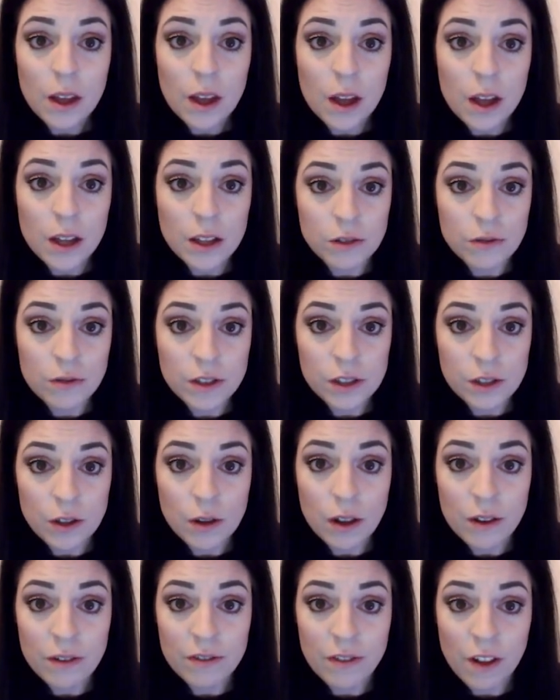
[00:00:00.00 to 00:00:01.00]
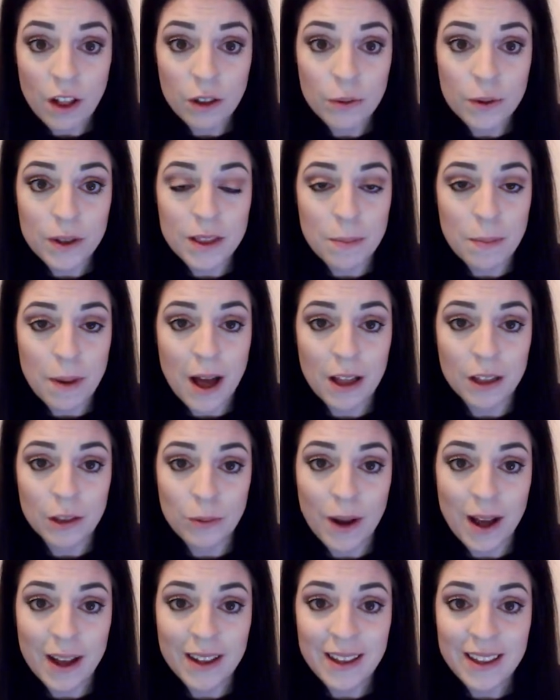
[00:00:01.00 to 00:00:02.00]
As a result of following the
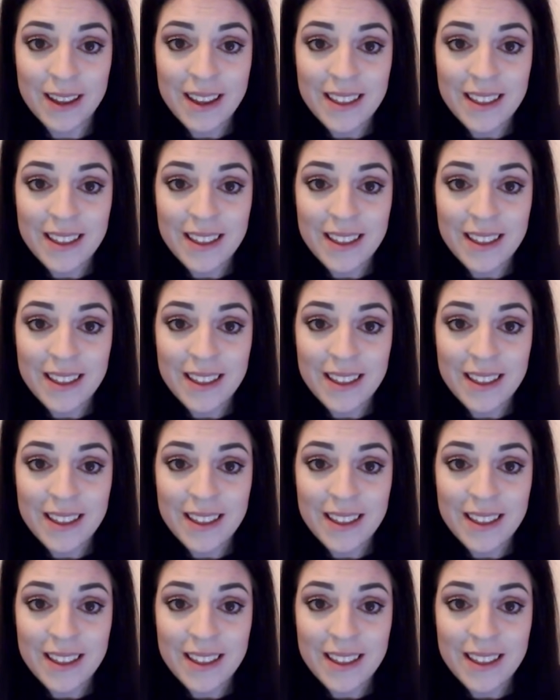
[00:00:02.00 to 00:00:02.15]
pathway,